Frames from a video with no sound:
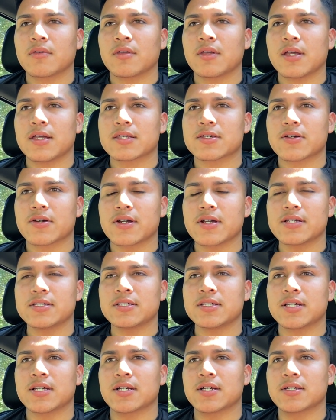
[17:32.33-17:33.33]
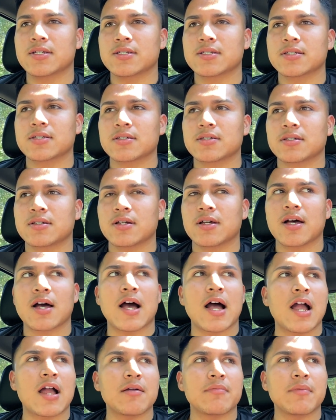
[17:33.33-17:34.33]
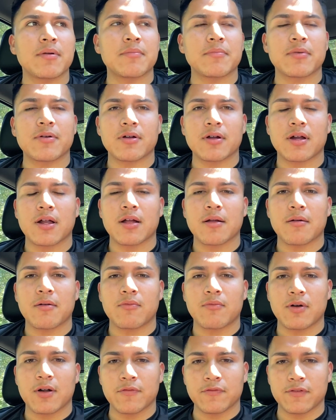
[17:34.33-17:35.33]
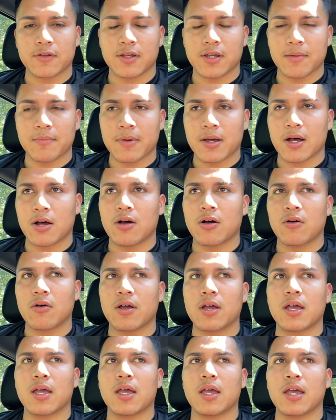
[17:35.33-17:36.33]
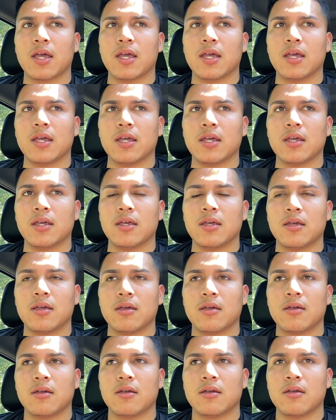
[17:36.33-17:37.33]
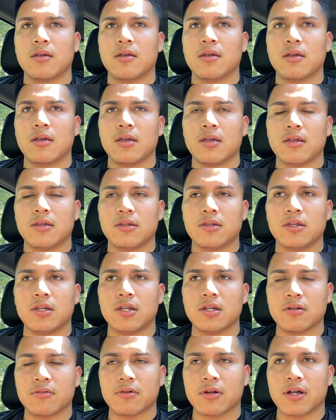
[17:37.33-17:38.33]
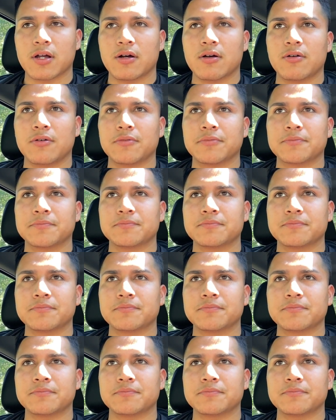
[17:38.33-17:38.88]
it's crazy because I remember roughly about a year ago,